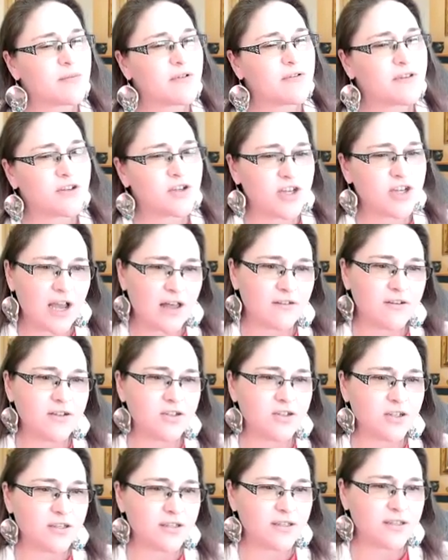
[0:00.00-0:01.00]
of the
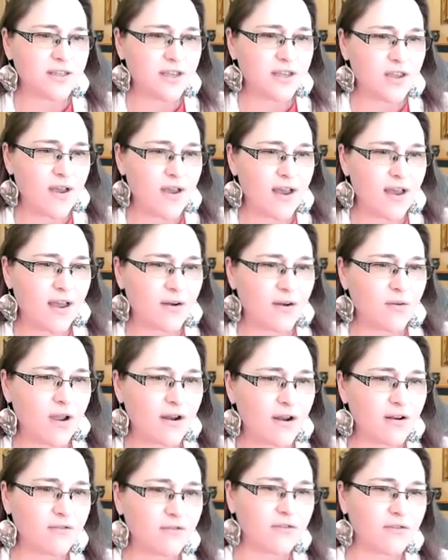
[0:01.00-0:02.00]
challenges that you had
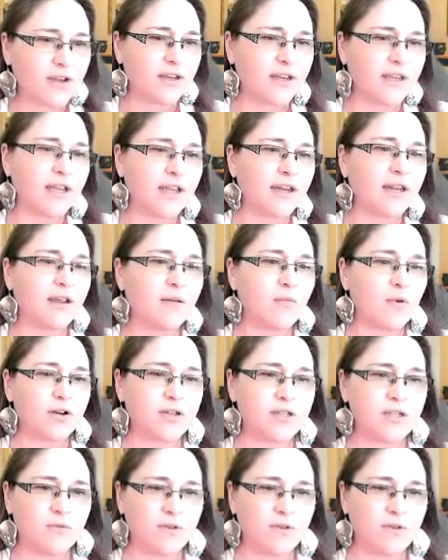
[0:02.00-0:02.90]
kind of in getting Mark D.